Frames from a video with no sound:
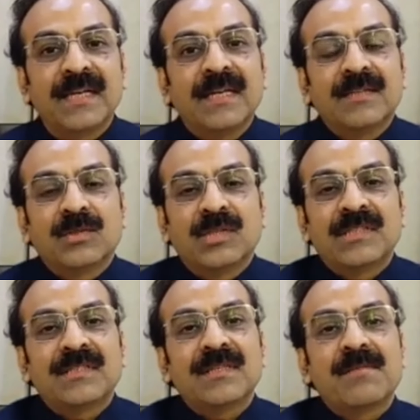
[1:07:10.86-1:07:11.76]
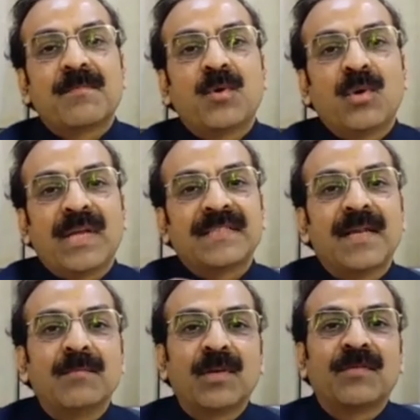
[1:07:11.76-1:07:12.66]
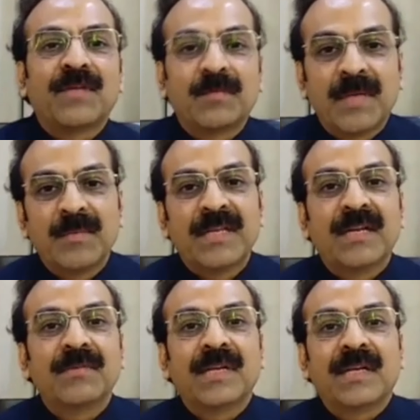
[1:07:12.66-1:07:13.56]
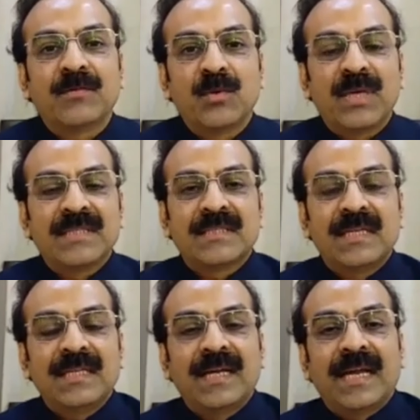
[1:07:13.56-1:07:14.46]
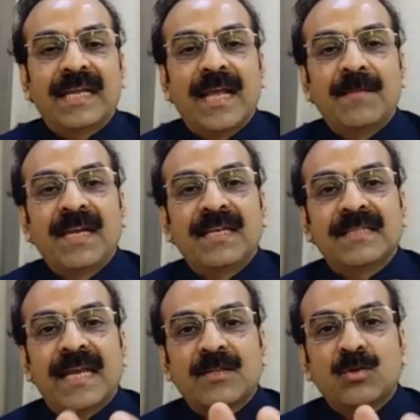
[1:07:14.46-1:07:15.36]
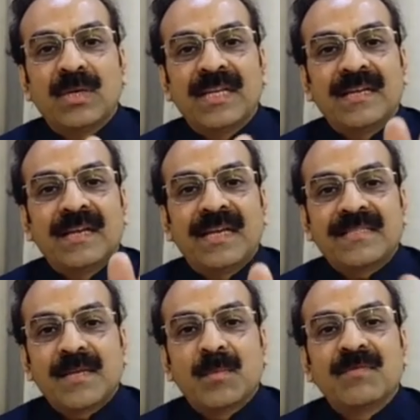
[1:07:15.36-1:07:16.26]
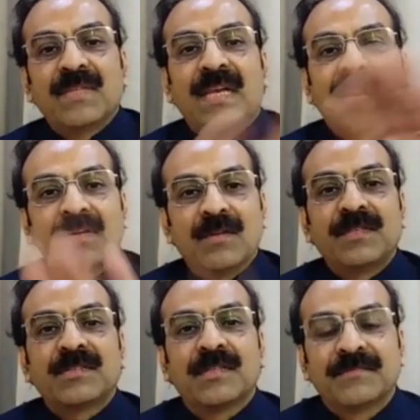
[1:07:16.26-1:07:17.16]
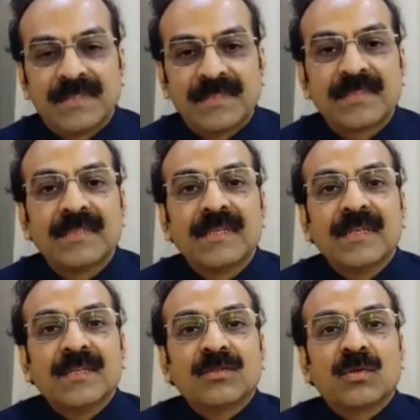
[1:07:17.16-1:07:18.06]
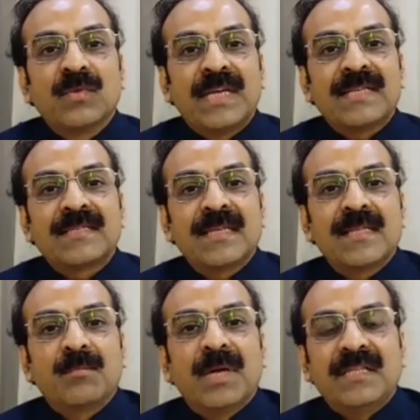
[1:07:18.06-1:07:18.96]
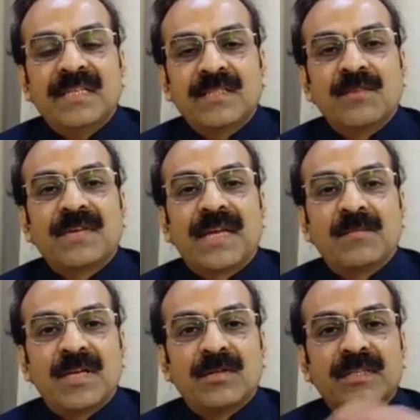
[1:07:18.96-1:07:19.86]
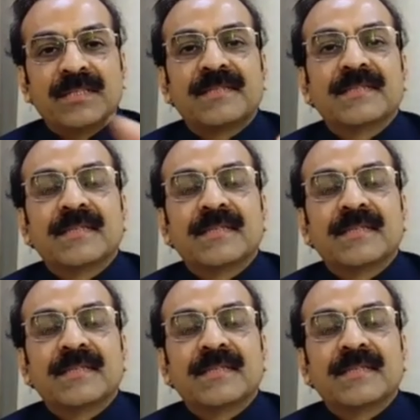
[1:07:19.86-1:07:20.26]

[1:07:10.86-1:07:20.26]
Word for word: So this is a good example of mina where it, you can see the enamel is actually raised above the level of the surface. So okay. we can see the bulges of enamel on this.